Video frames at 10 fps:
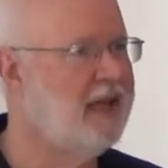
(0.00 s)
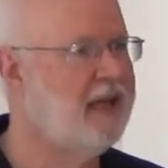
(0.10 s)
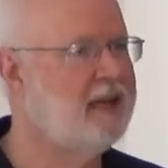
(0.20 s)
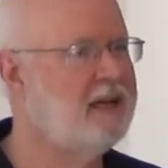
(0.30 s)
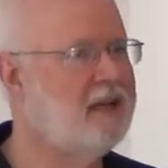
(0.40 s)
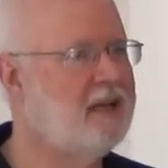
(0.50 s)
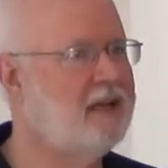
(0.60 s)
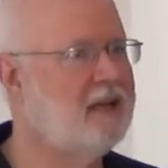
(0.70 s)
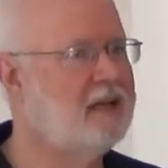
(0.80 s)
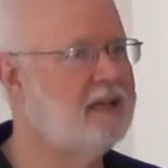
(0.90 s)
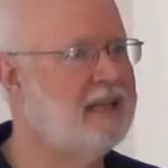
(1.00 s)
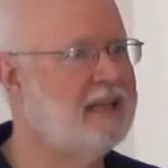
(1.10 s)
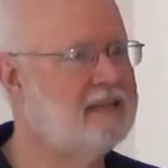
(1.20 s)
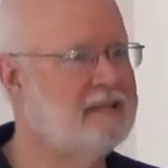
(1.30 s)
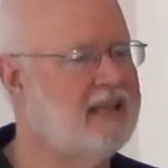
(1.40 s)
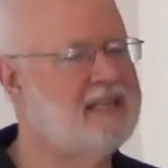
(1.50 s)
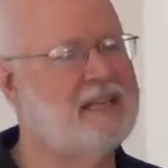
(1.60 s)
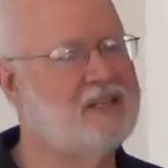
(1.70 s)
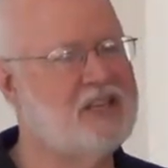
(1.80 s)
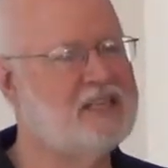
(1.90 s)
And they
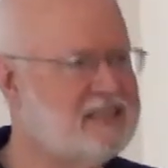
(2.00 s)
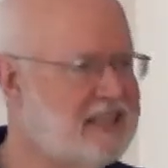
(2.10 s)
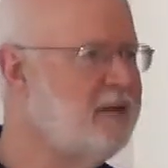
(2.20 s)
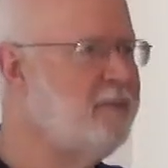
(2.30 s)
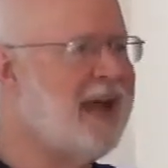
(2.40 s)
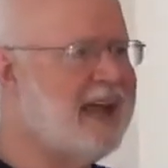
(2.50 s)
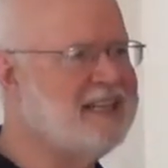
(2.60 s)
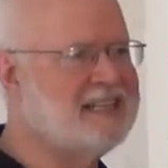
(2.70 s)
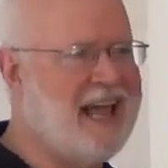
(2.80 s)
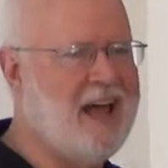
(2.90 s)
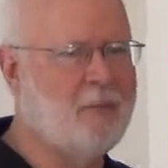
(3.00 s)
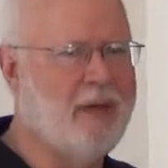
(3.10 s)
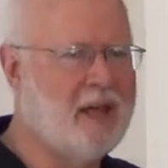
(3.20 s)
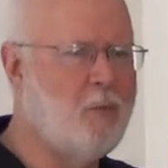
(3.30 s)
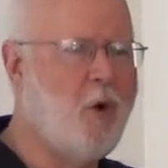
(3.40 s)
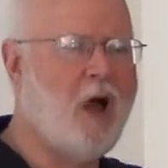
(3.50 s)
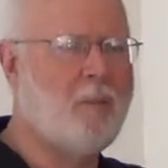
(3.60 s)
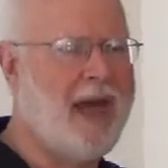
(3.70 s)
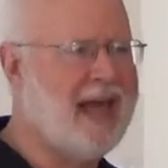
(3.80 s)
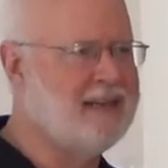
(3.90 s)
said, Jesus, send them back into town. Make them
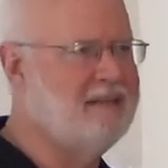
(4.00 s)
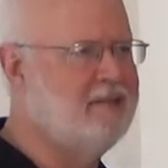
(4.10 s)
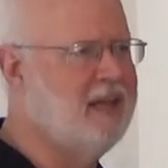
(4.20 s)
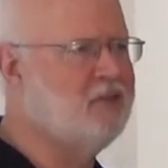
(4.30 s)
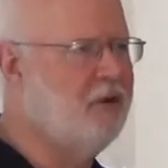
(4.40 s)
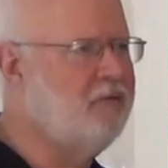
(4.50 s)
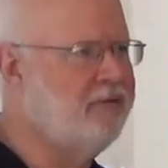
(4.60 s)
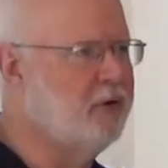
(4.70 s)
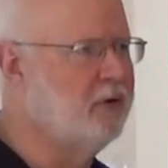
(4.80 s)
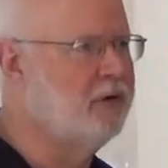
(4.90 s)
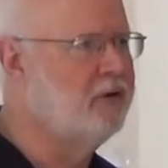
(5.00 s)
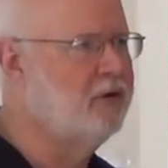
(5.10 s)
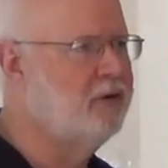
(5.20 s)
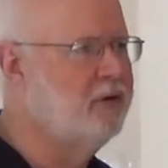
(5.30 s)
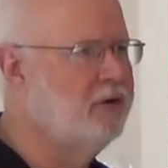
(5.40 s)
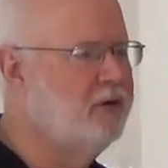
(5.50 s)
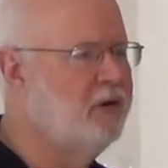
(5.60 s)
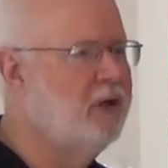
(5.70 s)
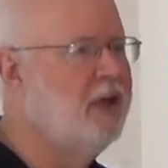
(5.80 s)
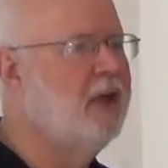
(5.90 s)
walk back and get their own food.
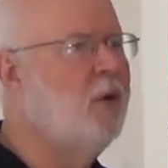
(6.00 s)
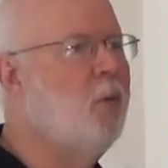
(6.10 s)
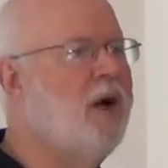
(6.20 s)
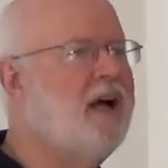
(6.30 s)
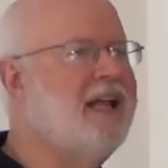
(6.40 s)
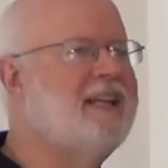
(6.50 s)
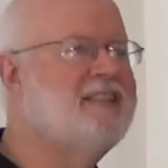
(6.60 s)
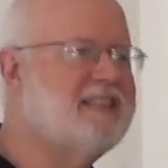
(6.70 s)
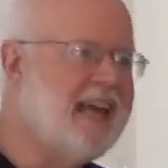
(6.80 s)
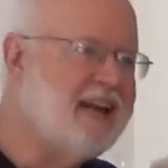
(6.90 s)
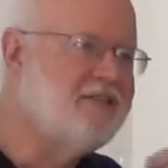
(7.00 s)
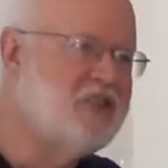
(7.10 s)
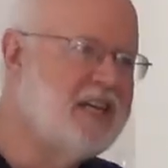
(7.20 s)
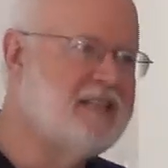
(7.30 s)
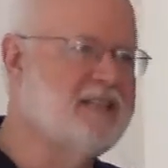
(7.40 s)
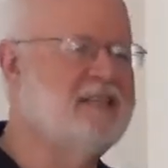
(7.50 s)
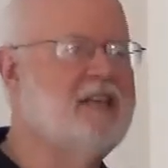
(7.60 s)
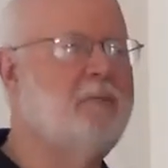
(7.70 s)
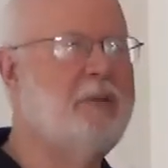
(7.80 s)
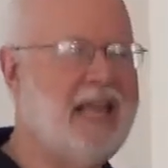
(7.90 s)
Well, instead of
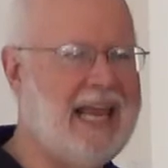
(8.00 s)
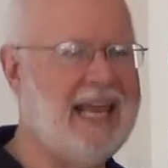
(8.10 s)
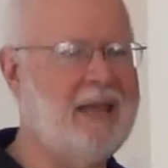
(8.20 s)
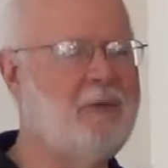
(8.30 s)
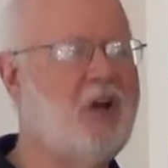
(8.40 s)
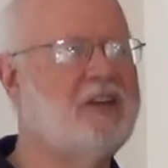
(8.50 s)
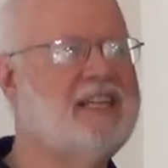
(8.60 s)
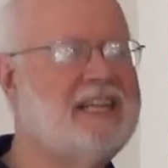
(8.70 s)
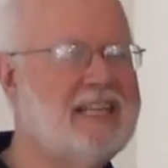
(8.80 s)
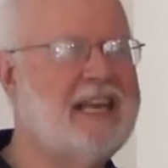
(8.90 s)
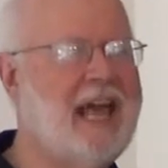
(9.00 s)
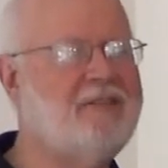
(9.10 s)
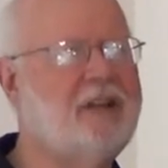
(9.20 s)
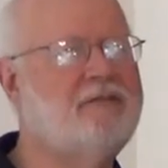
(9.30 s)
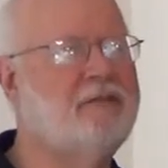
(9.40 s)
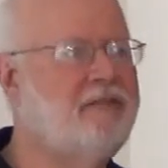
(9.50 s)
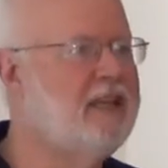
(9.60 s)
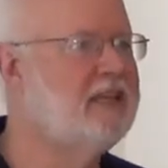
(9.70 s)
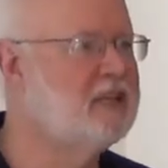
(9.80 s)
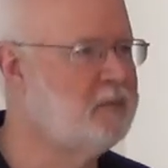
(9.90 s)
Jesus complaining because he didn't have enough to
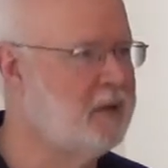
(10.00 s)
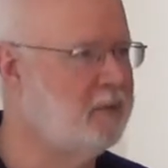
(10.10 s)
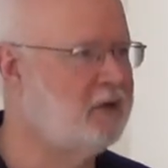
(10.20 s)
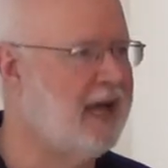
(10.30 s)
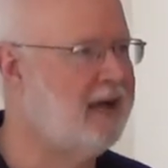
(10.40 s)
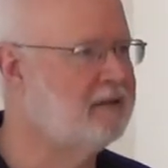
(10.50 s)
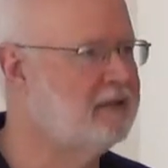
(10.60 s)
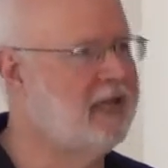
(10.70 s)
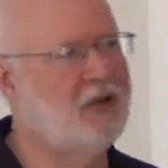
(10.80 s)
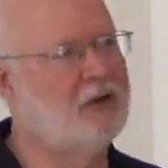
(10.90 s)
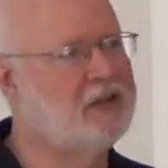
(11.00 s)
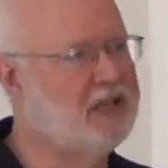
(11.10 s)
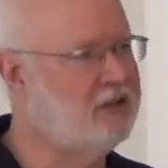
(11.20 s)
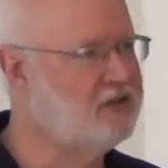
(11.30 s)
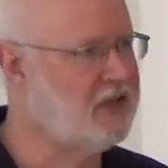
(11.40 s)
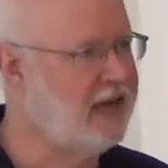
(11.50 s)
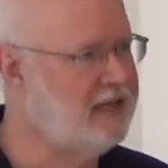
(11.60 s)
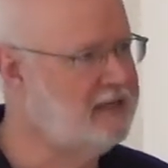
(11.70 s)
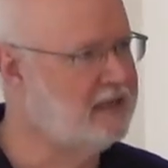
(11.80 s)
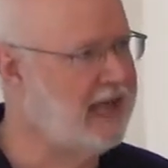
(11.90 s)
feed these people out here on the
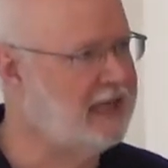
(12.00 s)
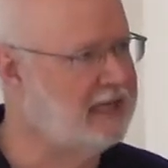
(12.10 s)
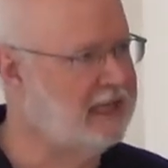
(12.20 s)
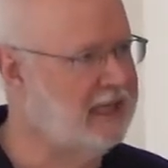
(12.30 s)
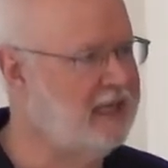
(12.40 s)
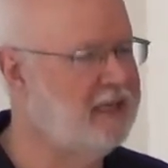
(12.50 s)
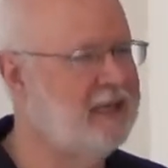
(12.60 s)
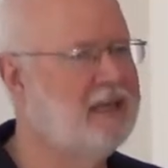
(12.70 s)
hillsides in Galilee,